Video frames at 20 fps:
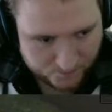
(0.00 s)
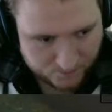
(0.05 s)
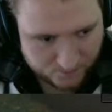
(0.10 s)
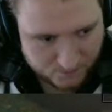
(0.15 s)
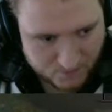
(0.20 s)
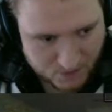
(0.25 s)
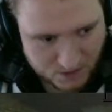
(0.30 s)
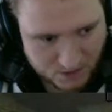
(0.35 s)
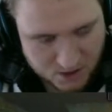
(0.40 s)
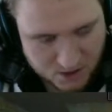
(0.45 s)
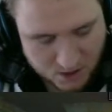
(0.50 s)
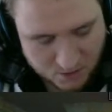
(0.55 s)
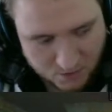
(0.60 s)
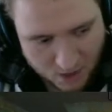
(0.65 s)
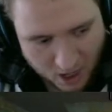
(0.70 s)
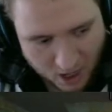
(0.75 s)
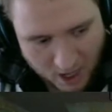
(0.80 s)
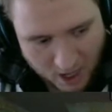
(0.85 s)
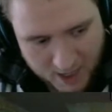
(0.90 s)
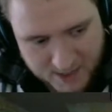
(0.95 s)
So
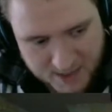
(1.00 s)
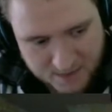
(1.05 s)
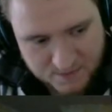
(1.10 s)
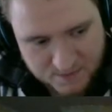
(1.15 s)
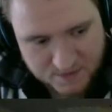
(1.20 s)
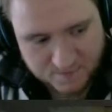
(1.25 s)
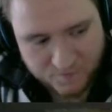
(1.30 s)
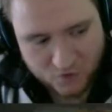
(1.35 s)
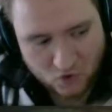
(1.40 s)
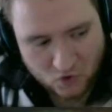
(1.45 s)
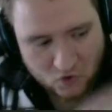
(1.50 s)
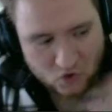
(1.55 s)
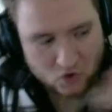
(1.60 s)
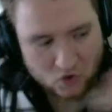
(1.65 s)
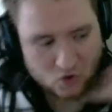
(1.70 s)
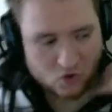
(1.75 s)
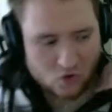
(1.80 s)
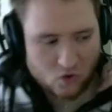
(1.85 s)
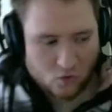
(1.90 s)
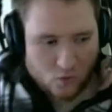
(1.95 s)
items
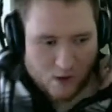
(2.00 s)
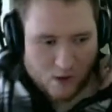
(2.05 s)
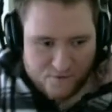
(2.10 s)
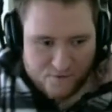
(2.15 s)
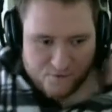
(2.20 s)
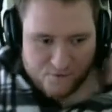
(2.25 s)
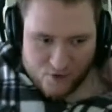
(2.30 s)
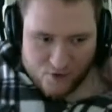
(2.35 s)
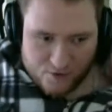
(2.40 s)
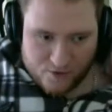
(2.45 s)
for Wyvern.